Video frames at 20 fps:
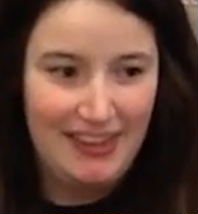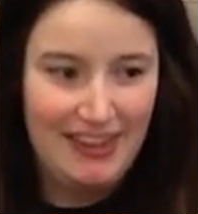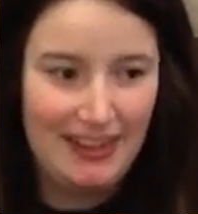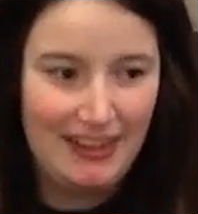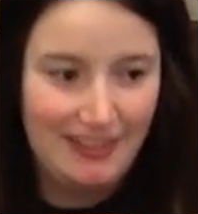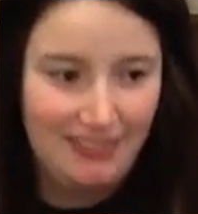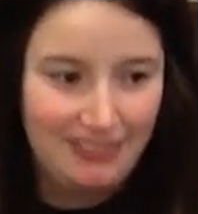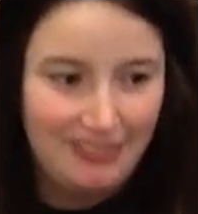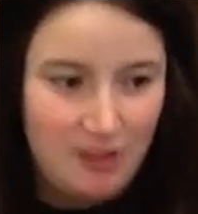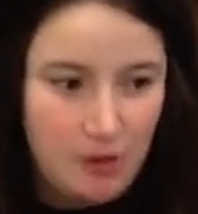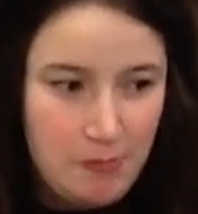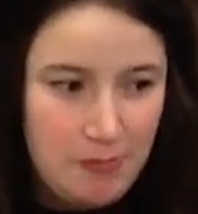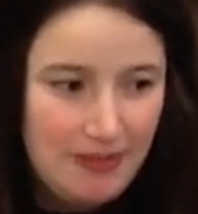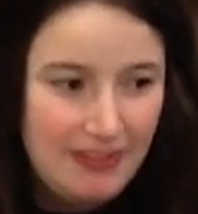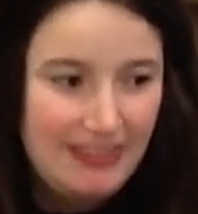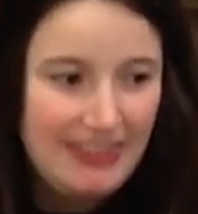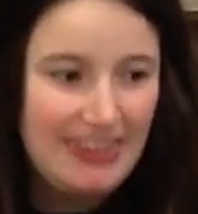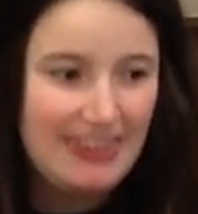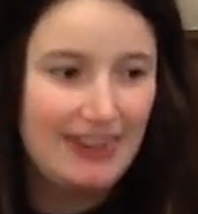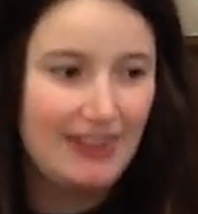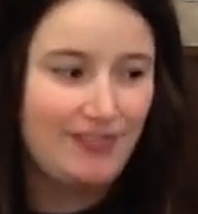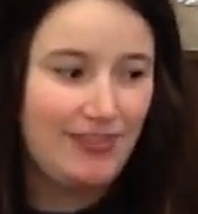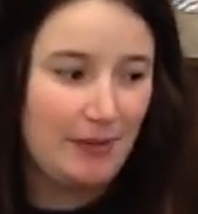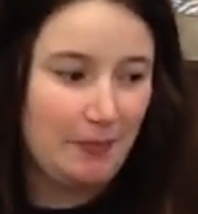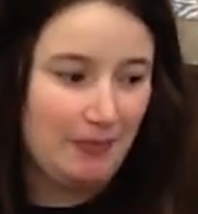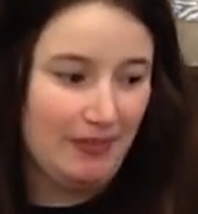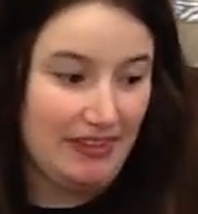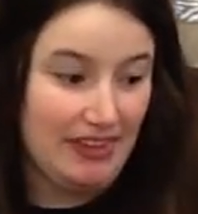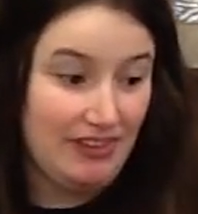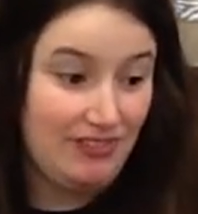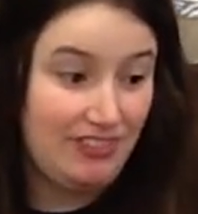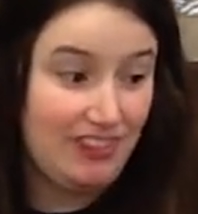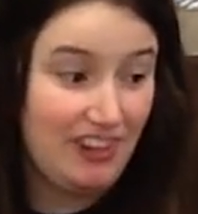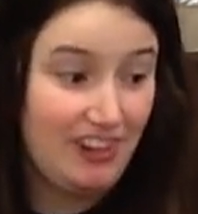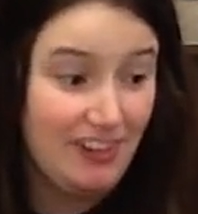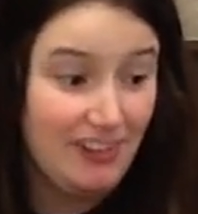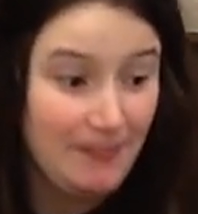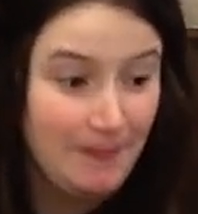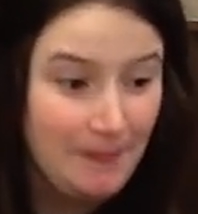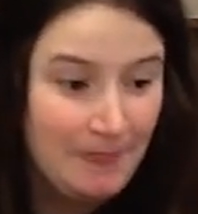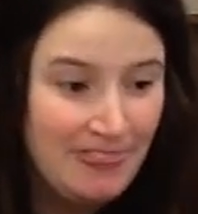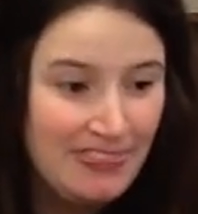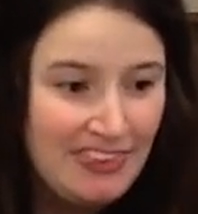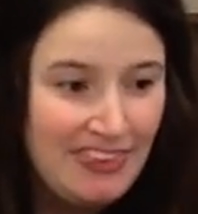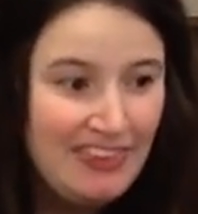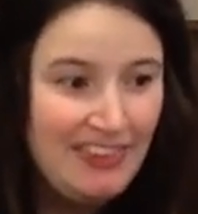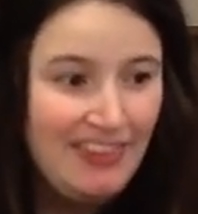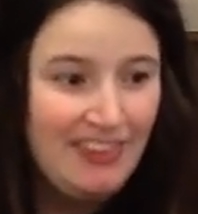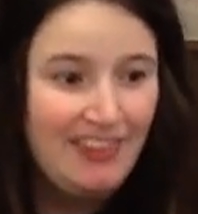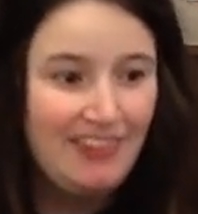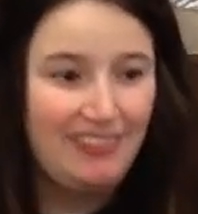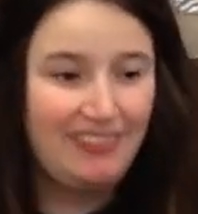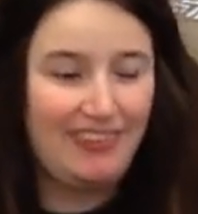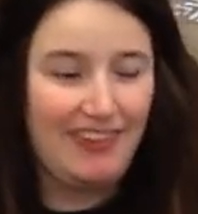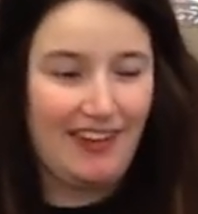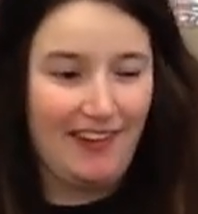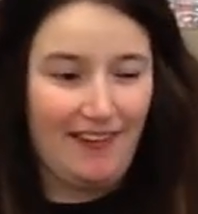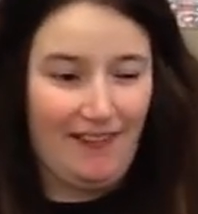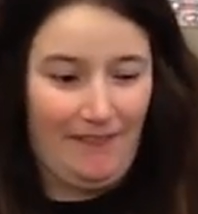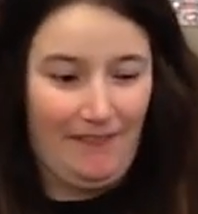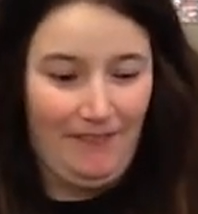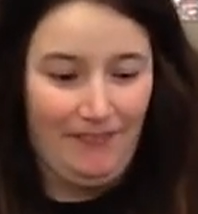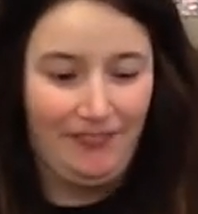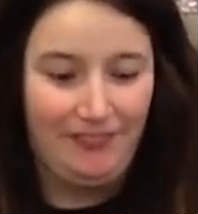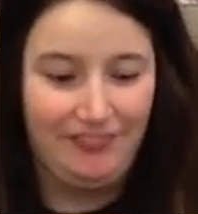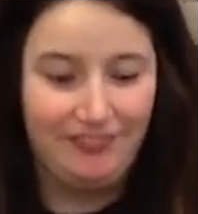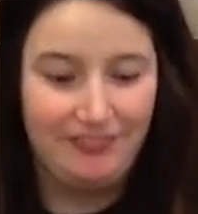and stupidly enough, I believed her. So,